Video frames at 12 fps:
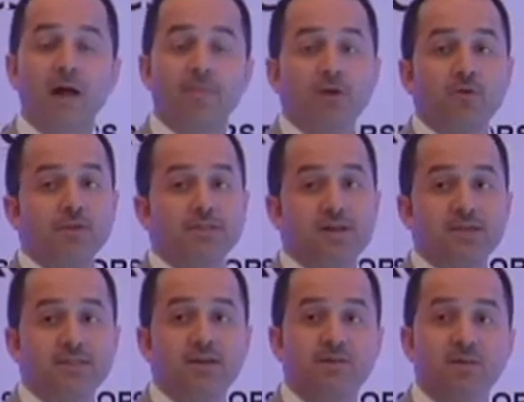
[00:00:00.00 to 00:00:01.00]
and that was a
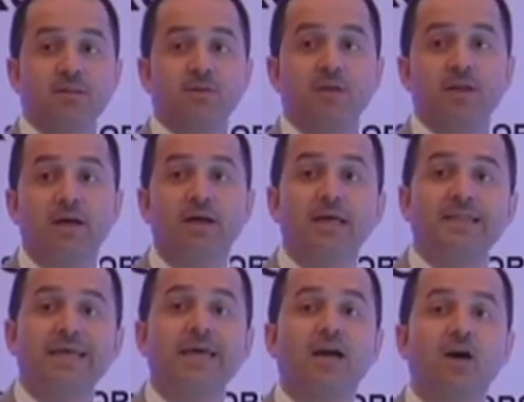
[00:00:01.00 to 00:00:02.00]
nice idea to kind of
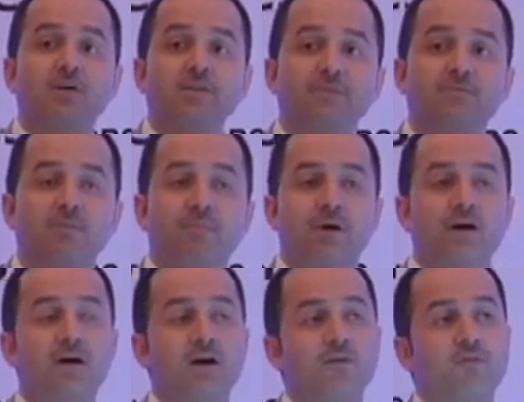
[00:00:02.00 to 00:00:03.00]
take a concept from the,
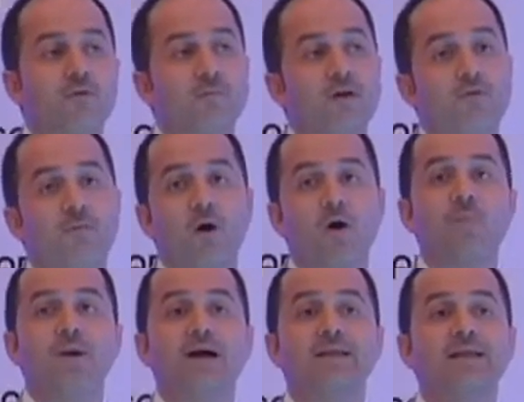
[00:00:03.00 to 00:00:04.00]
from the, from the
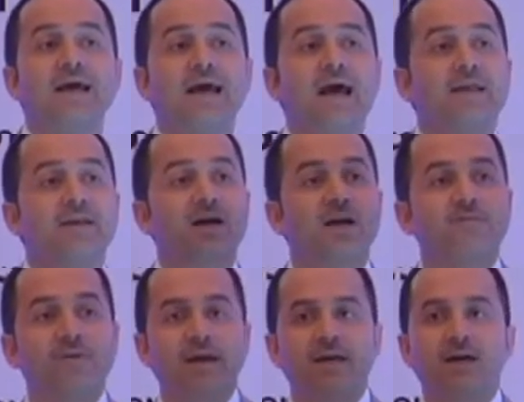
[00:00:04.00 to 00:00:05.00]
OPAT and kind of
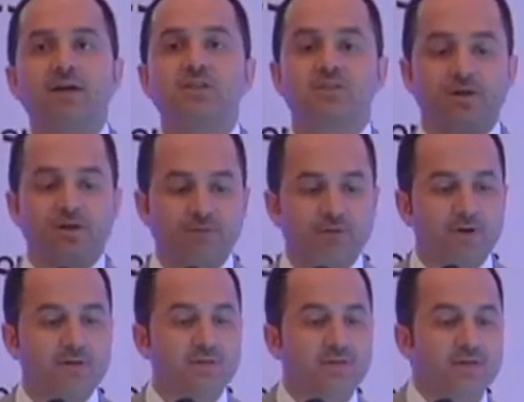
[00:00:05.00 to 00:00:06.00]
encourage the
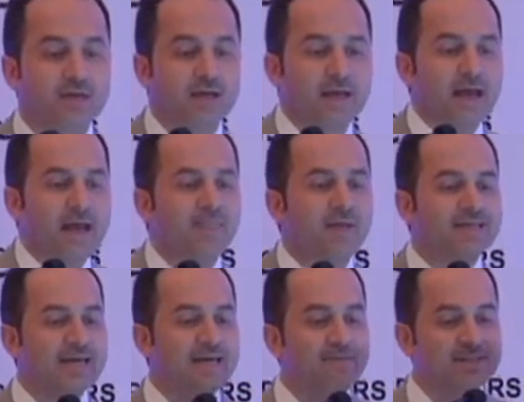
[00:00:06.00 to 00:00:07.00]
referrals and that
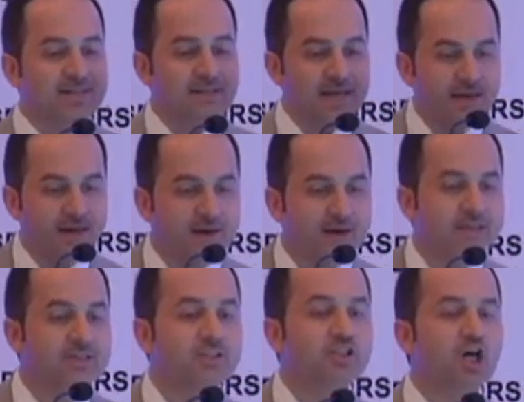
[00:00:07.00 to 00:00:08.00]
can affect early
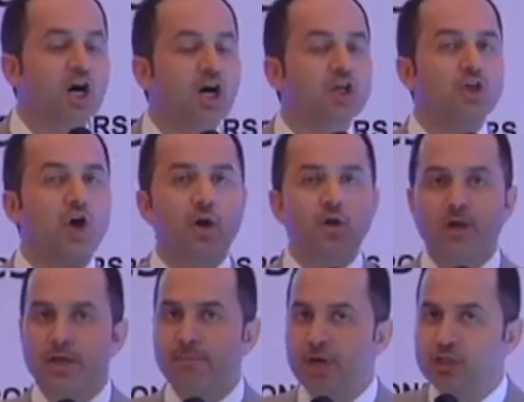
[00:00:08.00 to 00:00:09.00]
discharge. You're going
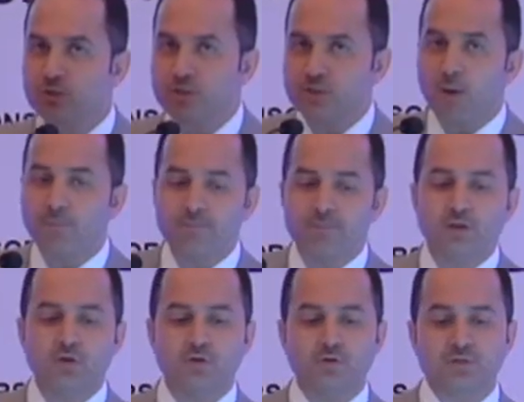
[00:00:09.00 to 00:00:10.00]
to make sure there's optimum
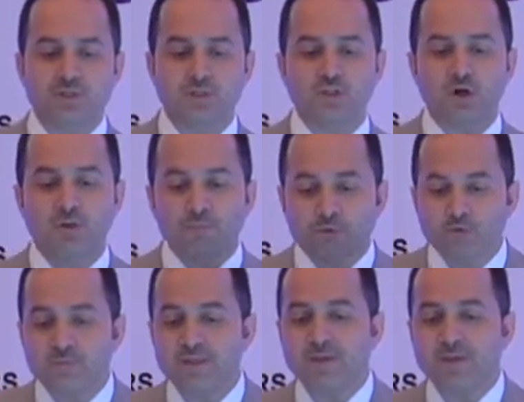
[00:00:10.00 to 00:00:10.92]
dosage, improvement